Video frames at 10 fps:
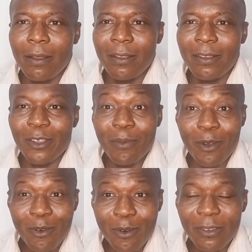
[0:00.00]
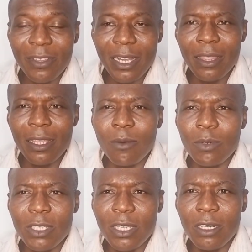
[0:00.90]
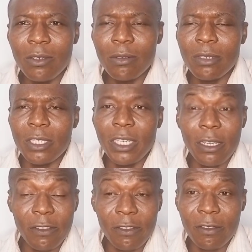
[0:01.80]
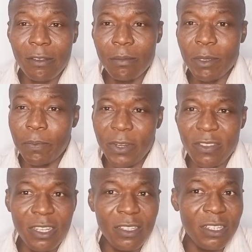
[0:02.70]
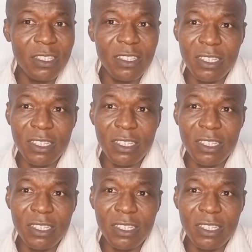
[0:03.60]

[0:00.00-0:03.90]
Some gurus out there will tell you, yes, be present in